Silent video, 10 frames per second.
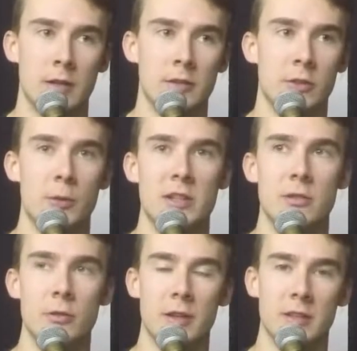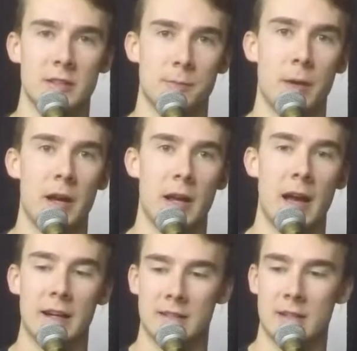So we do this by
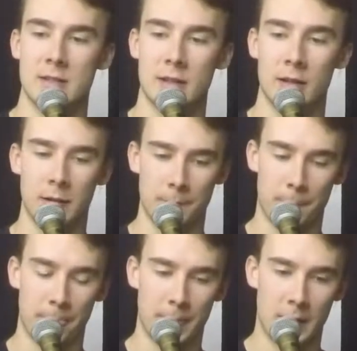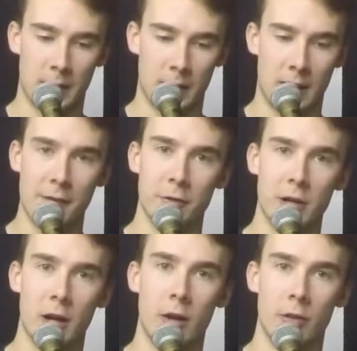accenting every
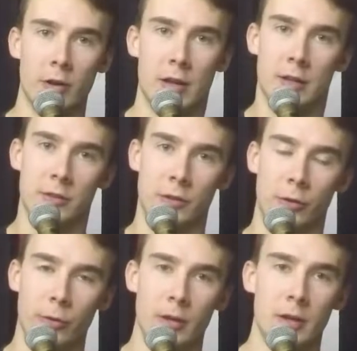other eighth note.